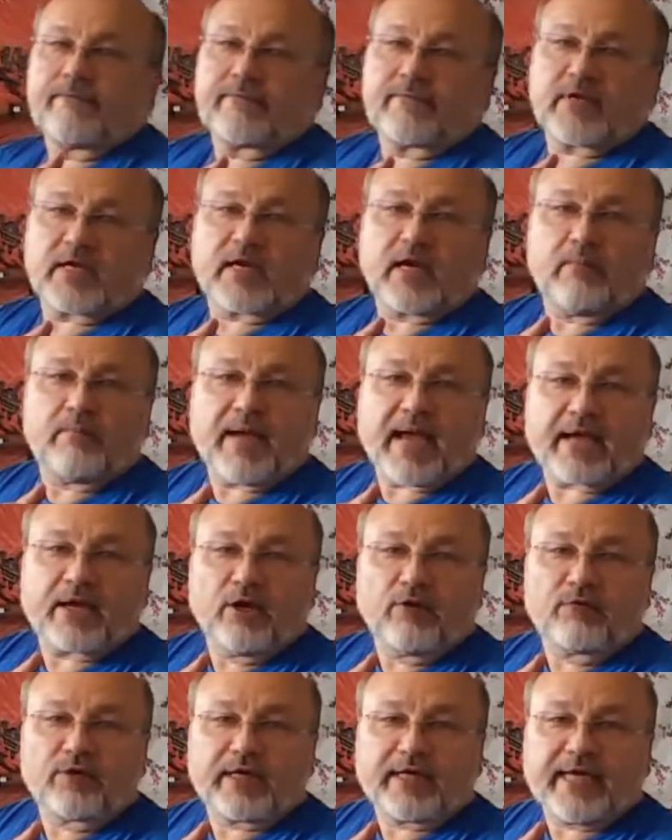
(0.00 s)
To come back
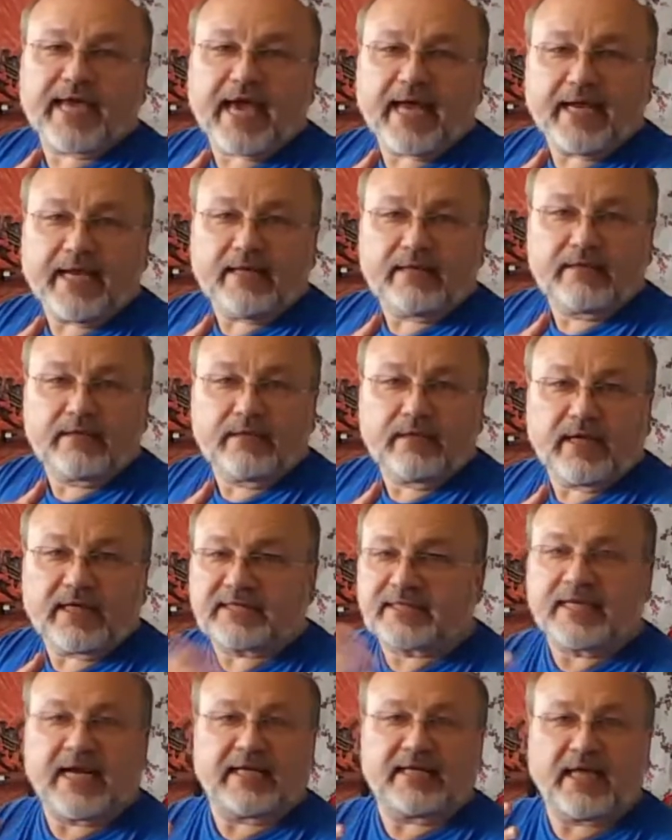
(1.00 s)
over to get it.
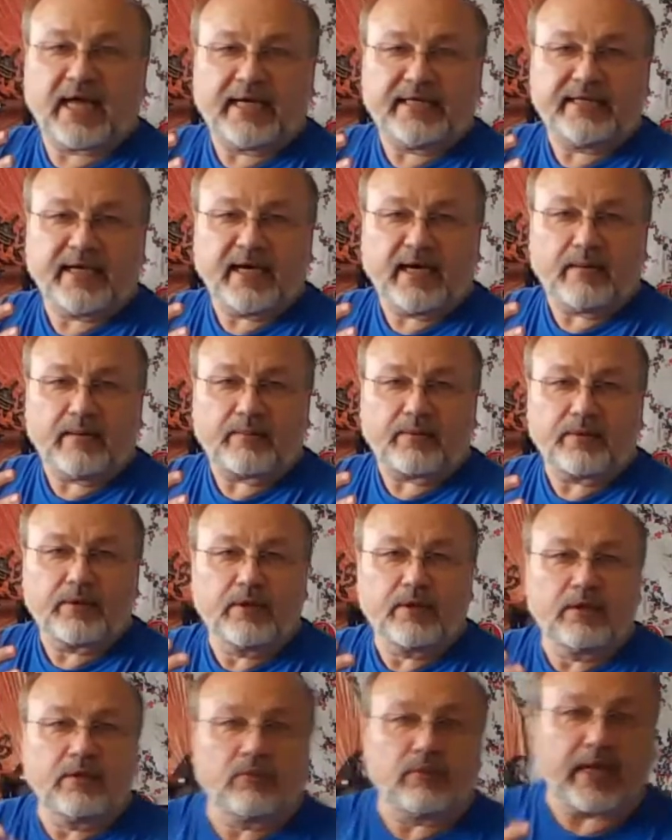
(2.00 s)
It's not lined up.
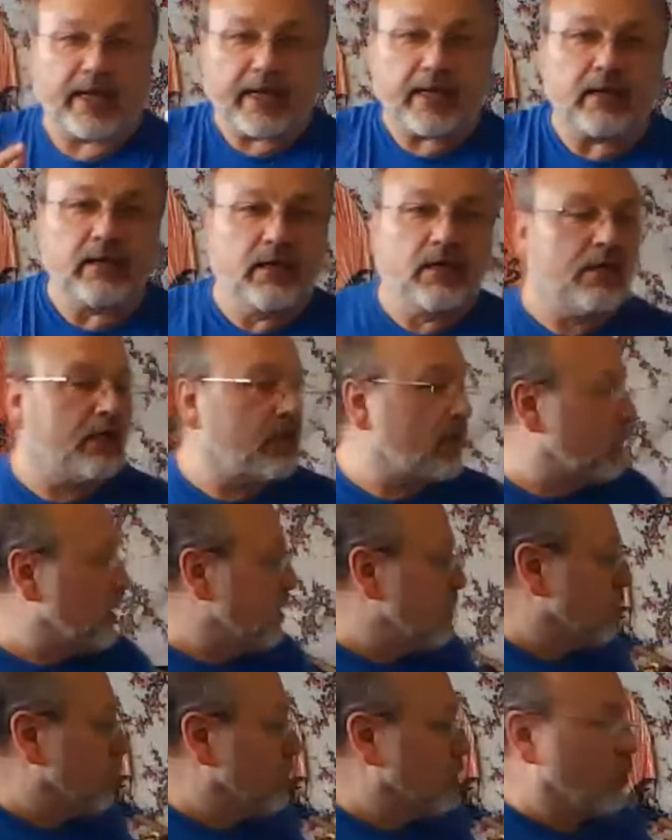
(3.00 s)
Okay.
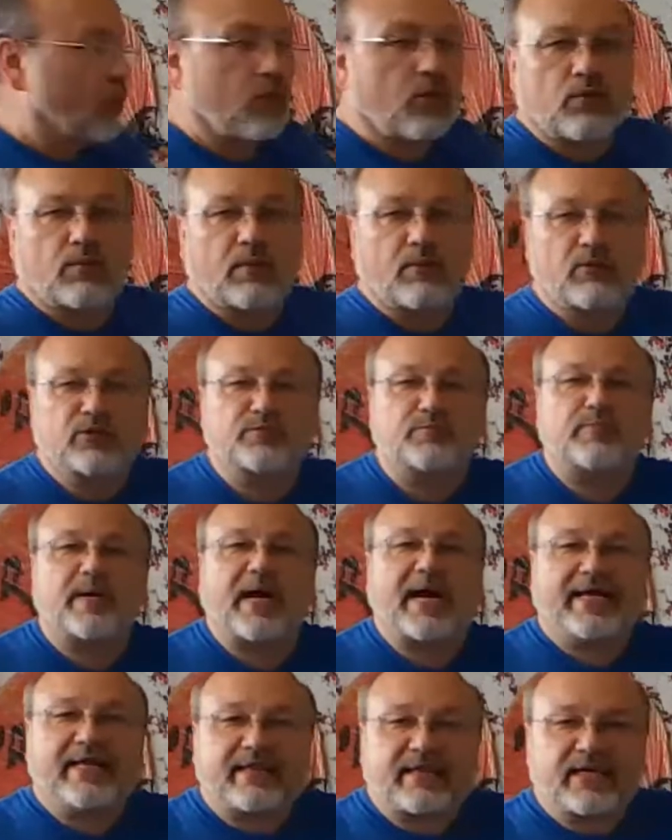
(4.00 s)
Remember those
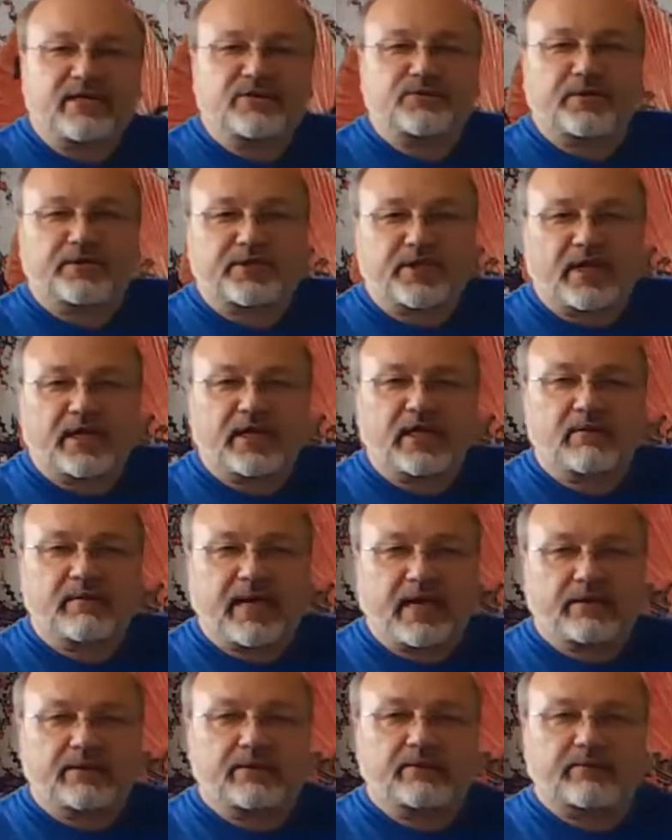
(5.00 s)
body things we were talking
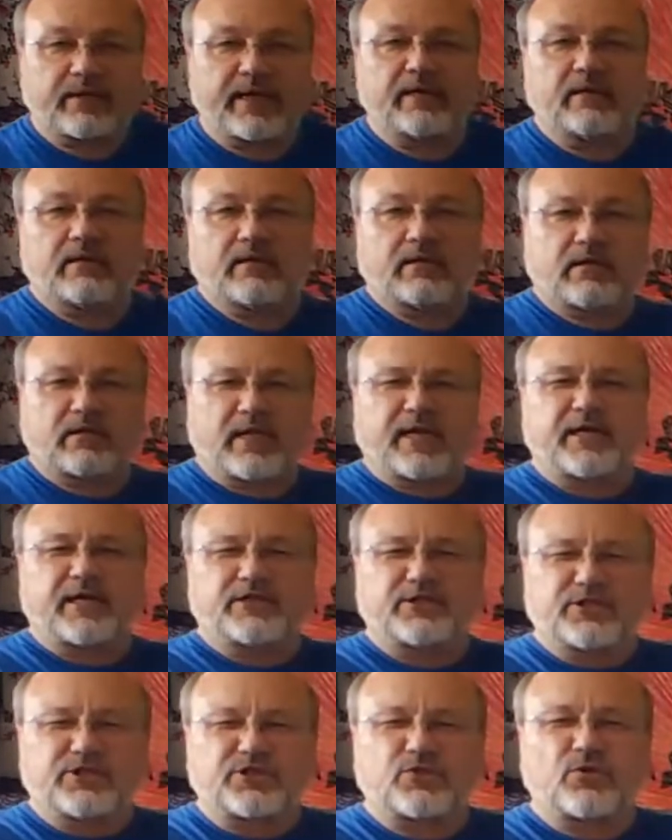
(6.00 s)
about, right?
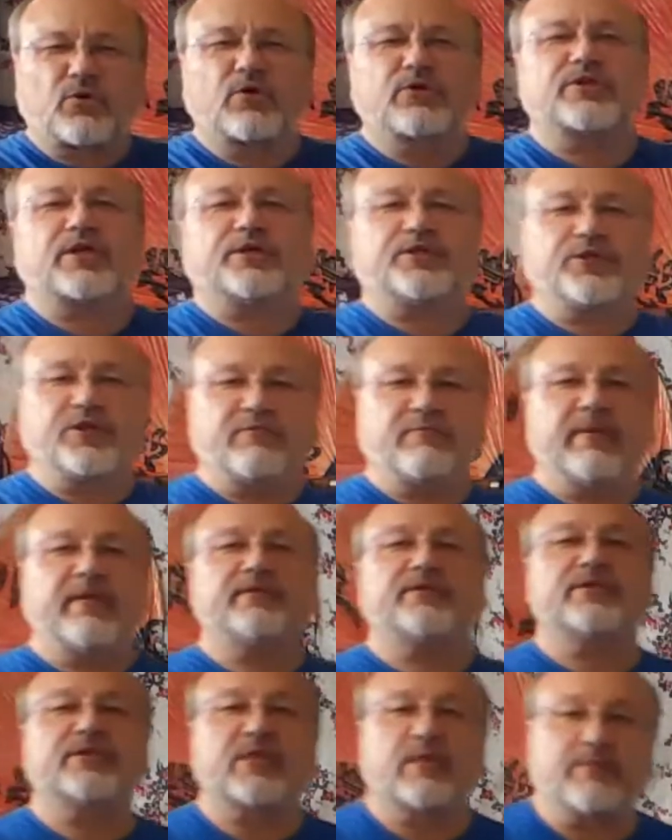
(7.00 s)
Glycogen stores. I should have
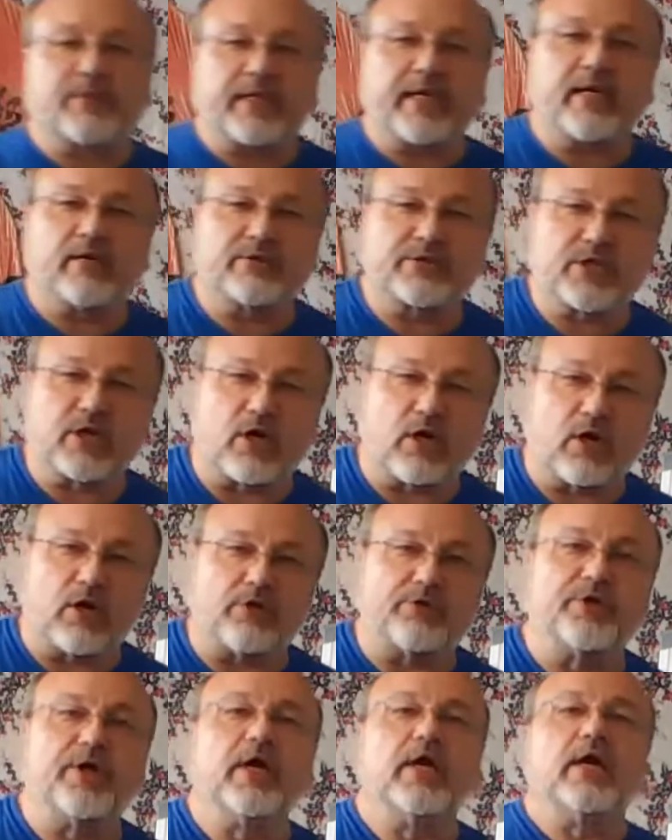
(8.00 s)
mentioned something else
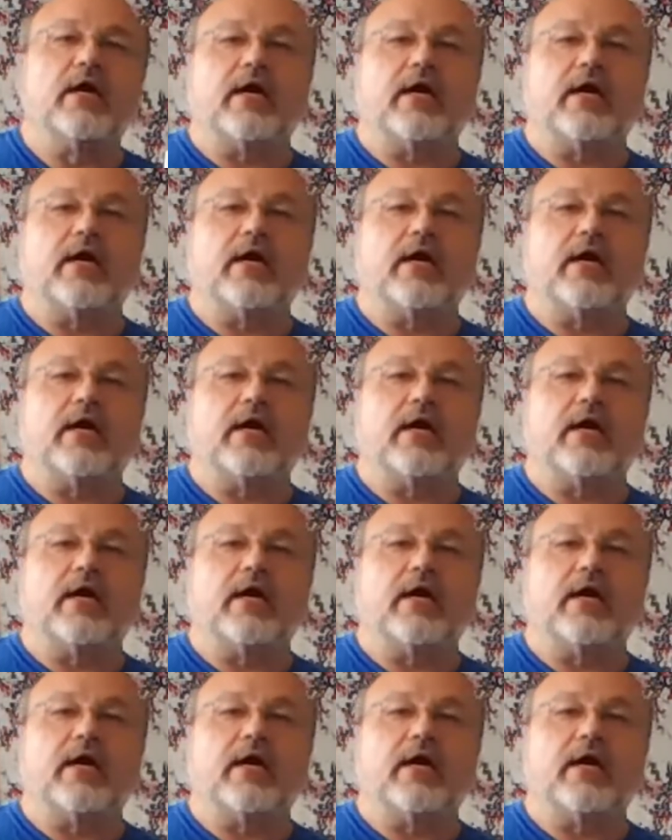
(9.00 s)
called.